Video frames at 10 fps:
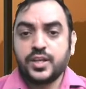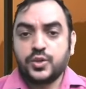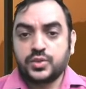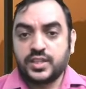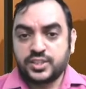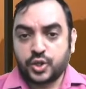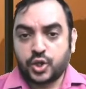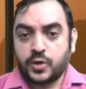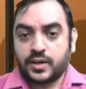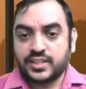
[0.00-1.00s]
So this is your
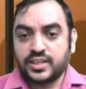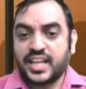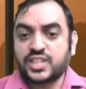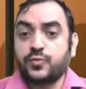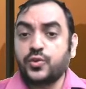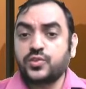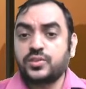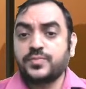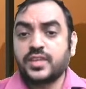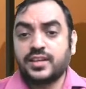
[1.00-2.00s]
contractual cash
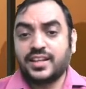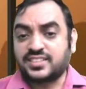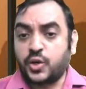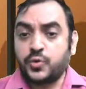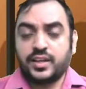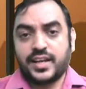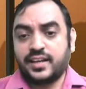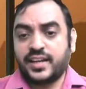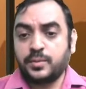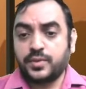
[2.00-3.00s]
flows. Discounting
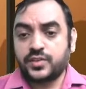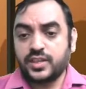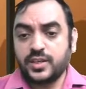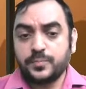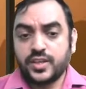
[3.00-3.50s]
rate 10%,